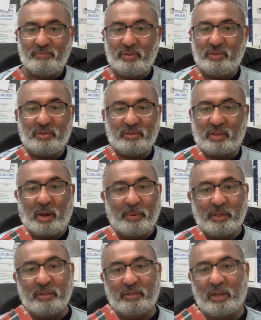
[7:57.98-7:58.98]
just
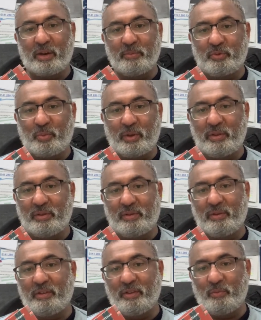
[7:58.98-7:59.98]
coming to terms
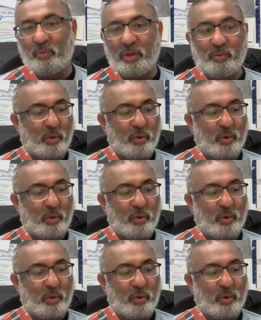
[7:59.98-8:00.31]
with